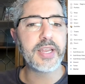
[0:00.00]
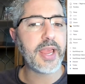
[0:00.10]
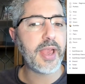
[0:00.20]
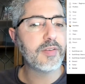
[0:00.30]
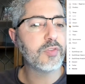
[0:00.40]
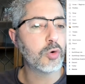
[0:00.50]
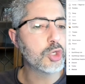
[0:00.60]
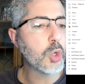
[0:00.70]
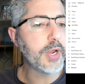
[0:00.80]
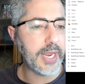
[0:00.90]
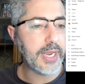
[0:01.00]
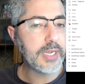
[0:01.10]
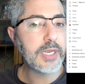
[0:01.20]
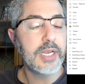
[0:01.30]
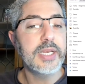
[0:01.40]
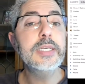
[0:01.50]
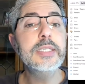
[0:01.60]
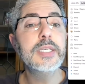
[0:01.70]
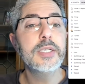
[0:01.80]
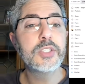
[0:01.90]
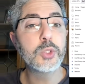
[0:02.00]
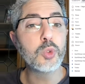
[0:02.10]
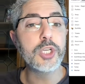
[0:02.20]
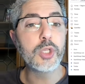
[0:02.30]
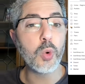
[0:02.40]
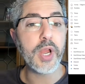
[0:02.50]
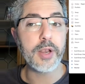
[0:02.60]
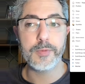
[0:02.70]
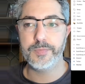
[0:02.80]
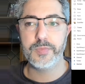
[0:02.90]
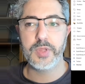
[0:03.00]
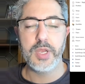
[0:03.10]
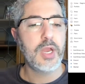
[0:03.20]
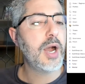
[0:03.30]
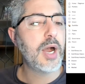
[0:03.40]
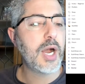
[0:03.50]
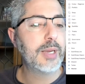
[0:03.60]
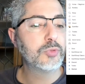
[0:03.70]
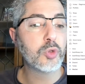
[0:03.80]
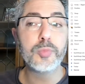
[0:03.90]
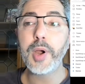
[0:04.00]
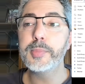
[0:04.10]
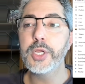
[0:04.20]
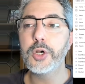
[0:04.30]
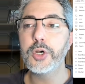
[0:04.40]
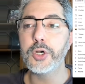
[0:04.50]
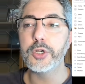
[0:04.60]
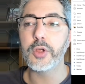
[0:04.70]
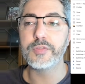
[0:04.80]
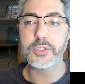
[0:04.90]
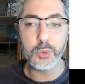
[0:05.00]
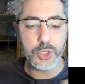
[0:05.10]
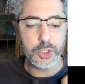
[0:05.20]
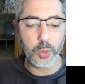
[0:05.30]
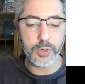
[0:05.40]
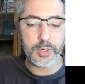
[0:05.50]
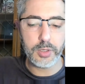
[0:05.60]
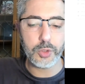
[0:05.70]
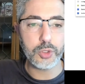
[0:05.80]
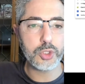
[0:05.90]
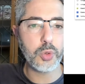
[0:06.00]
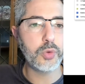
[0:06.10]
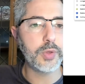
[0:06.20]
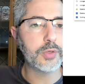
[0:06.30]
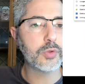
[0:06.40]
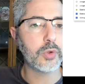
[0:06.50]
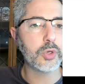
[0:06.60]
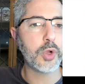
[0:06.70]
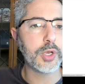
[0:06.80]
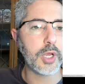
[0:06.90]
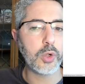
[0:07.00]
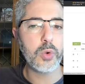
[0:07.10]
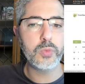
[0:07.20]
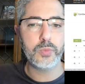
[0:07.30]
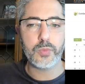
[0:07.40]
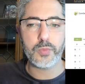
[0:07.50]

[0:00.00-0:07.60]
that I have for joining is Sushi Token. So you probably heard of the Sushi Token. I'm going to show you it on CoinGecko.